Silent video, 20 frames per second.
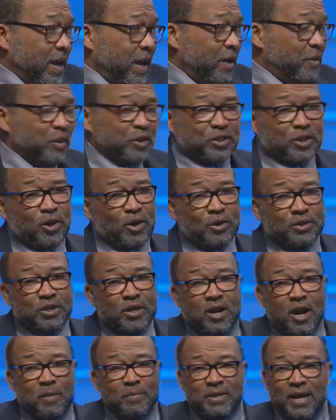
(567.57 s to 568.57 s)
And the
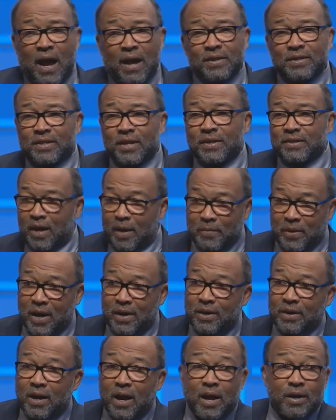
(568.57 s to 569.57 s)
surgeon comes out and says, "I'm
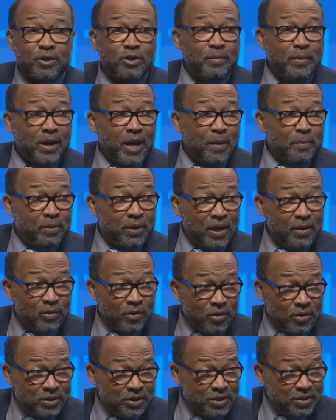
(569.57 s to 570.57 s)
not a doctor, but I play
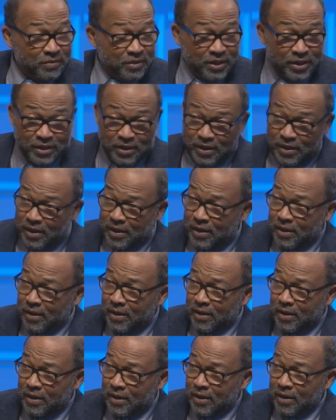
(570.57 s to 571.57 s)
one on TV.
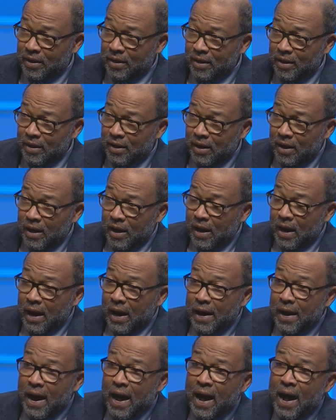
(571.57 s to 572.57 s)

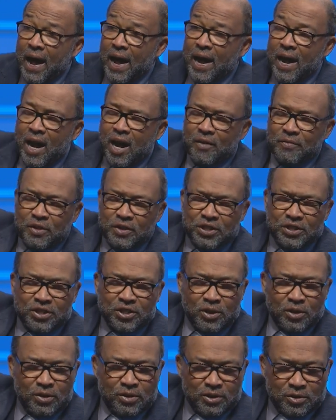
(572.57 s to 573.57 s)
And I have the
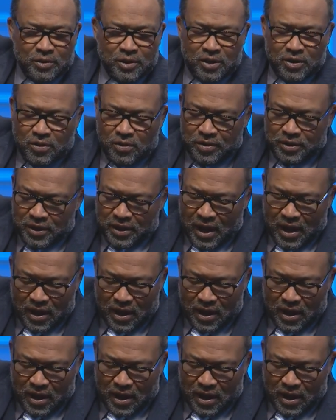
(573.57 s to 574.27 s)
surgery anointing,